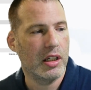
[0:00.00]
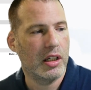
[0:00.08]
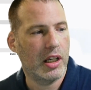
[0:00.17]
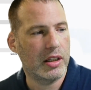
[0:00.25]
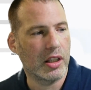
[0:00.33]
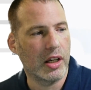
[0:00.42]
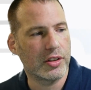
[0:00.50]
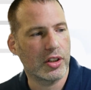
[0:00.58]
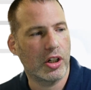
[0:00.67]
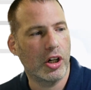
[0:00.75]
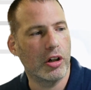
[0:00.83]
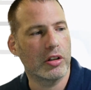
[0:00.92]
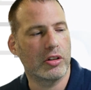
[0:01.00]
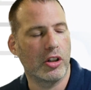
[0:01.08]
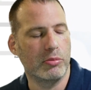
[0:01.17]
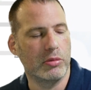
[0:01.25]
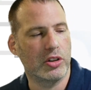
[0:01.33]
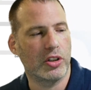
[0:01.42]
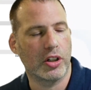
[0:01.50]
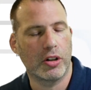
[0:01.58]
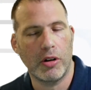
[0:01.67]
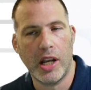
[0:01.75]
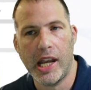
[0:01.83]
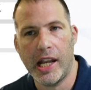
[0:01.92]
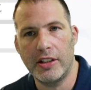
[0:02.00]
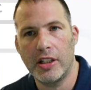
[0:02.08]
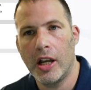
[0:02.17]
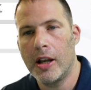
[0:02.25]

It doesn't hurt them with their grades,